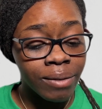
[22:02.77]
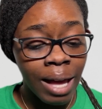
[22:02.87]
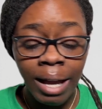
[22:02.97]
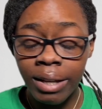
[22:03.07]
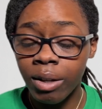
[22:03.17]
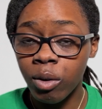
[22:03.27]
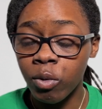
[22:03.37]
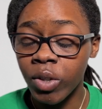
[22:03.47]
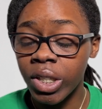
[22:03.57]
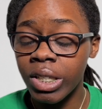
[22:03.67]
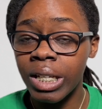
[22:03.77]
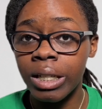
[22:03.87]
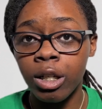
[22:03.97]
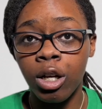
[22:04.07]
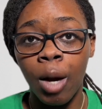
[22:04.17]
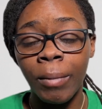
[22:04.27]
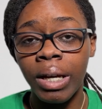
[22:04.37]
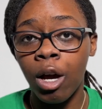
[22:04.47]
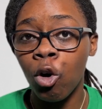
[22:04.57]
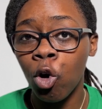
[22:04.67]
that rather than coming
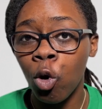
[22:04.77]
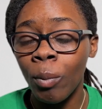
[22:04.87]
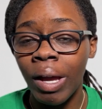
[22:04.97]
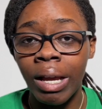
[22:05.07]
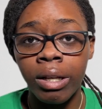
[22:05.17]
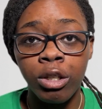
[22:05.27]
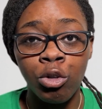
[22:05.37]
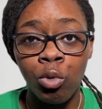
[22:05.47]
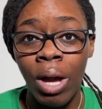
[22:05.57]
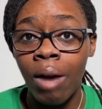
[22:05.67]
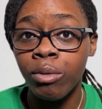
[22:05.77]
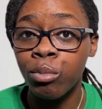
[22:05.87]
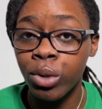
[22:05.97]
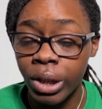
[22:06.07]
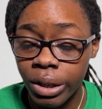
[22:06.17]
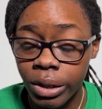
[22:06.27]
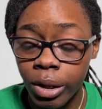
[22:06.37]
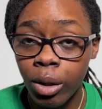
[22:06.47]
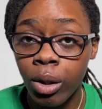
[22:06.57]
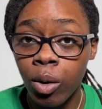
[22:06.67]
home and you have a bullet
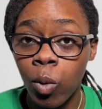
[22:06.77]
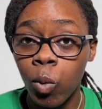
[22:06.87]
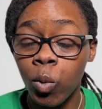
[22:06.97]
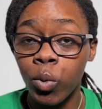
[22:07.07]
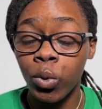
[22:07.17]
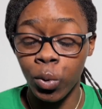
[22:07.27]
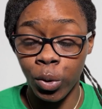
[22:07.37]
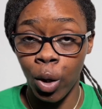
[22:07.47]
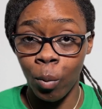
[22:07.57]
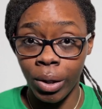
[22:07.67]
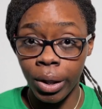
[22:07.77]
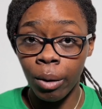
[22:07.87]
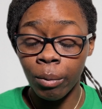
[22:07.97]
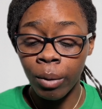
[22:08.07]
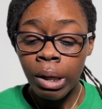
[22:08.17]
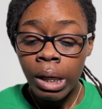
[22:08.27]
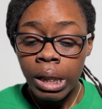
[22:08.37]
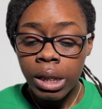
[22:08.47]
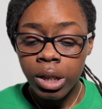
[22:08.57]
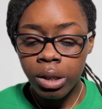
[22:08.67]
through your window.
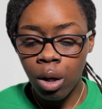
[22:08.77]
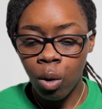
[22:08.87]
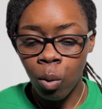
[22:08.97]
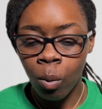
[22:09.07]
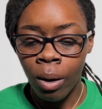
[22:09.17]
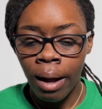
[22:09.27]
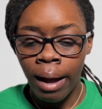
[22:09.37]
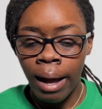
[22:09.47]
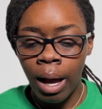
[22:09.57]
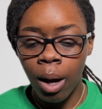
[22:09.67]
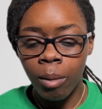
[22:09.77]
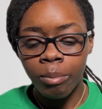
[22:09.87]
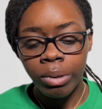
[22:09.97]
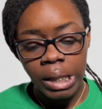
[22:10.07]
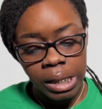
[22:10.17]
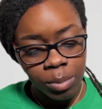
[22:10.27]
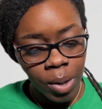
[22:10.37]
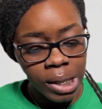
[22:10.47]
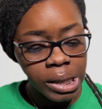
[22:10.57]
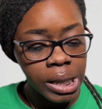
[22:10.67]
So police
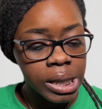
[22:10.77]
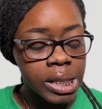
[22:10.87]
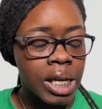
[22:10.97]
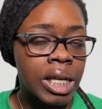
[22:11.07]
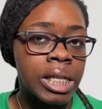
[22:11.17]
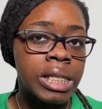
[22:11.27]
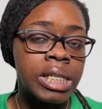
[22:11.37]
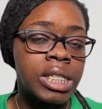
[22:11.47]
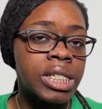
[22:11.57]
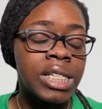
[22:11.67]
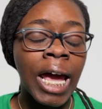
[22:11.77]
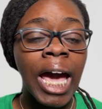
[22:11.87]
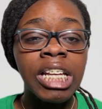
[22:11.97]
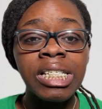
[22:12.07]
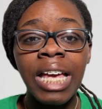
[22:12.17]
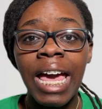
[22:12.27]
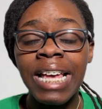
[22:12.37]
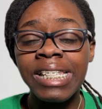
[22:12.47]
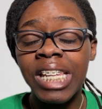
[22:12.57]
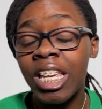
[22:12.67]
presence is, look at it
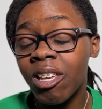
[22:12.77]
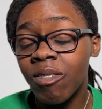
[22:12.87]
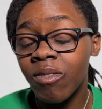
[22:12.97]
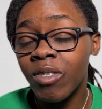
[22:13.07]
as if